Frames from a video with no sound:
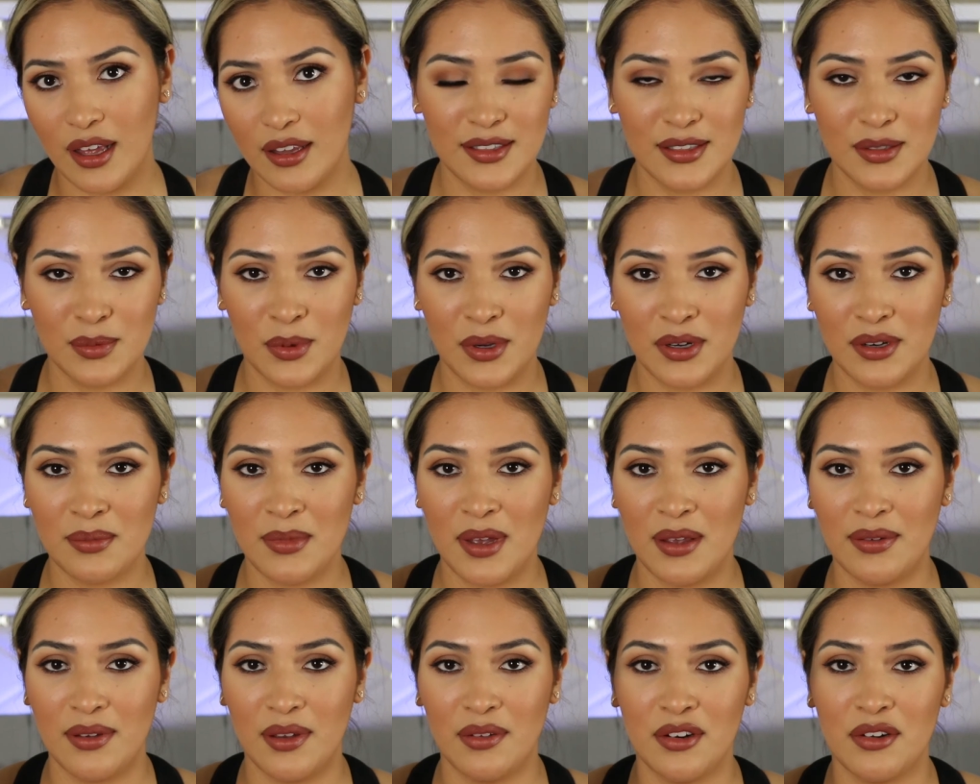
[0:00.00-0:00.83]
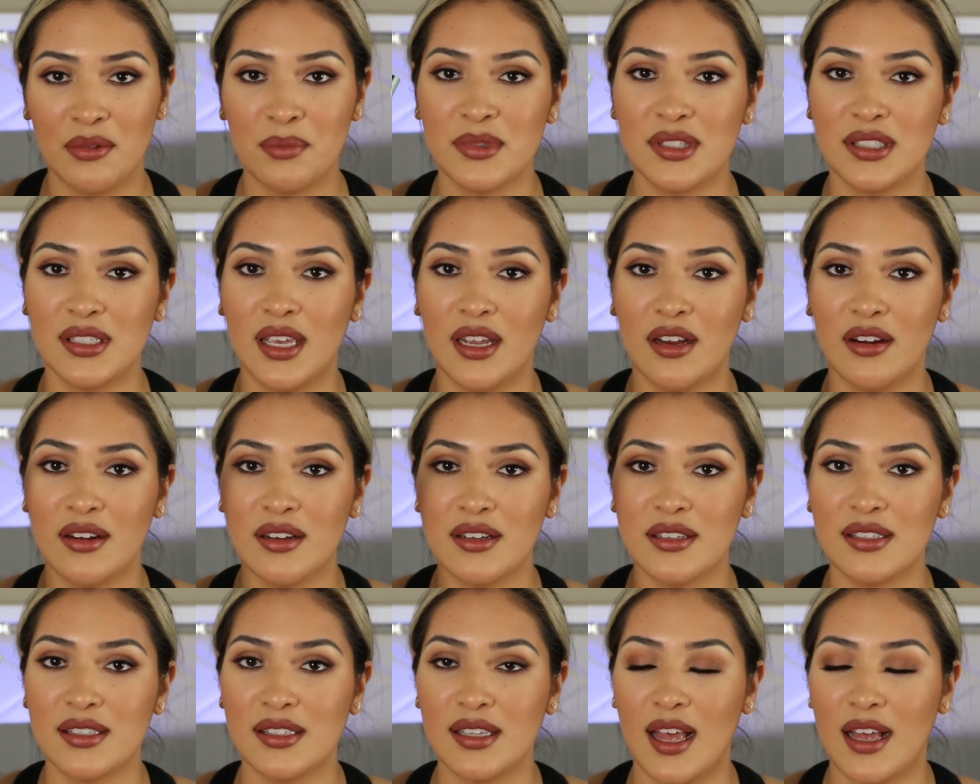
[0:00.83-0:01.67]
This is one of my favorite
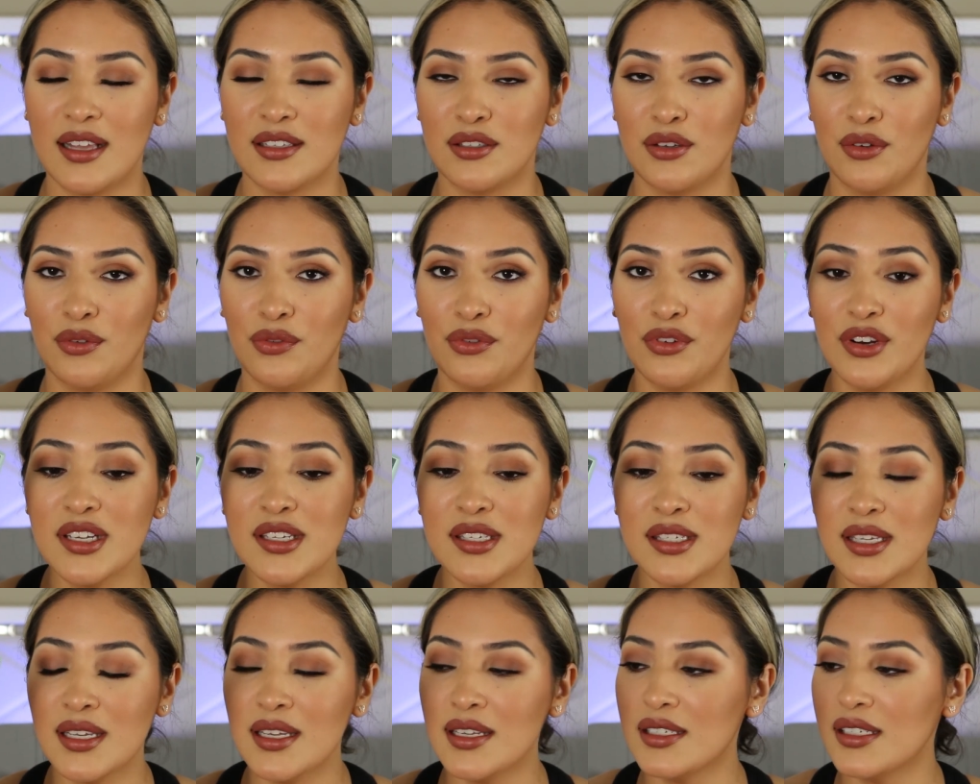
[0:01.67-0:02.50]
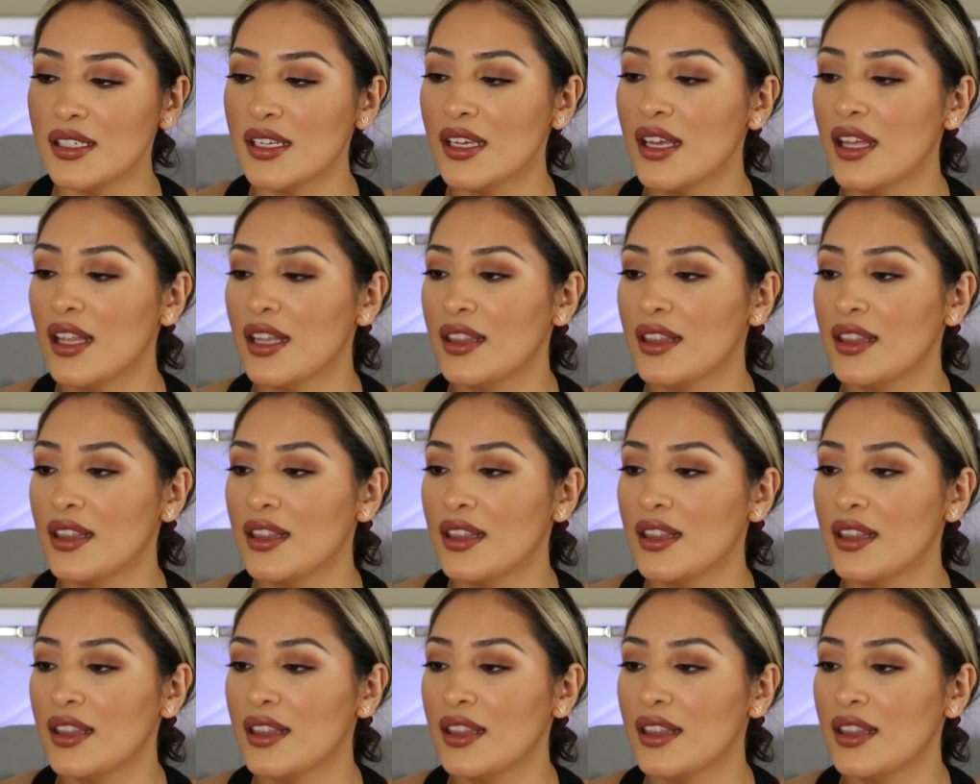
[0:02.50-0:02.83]
mascaras as of recent.